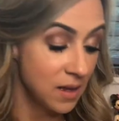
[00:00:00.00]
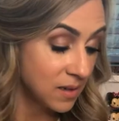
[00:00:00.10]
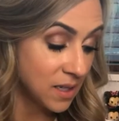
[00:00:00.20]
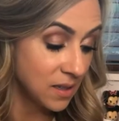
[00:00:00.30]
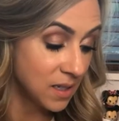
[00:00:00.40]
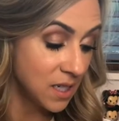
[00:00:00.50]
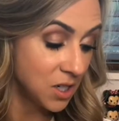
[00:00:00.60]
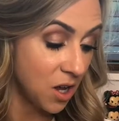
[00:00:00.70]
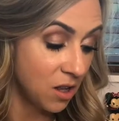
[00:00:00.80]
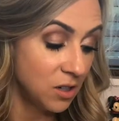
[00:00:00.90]

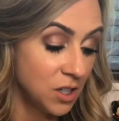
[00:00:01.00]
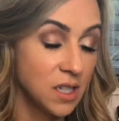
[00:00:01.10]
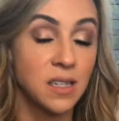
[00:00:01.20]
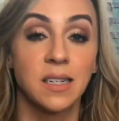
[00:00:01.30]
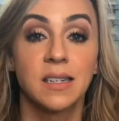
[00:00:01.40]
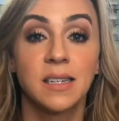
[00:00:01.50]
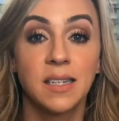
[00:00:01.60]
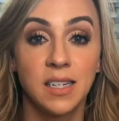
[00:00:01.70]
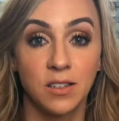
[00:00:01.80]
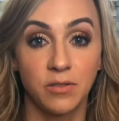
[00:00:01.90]
$16 is a
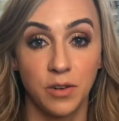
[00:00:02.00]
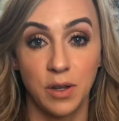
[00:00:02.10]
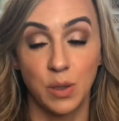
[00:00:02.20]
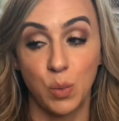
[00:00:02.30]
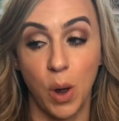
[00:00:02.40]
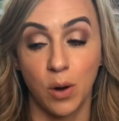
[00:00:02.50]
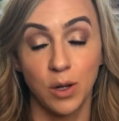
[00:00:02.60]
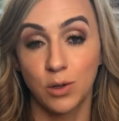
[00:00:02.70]
steal for this bottle.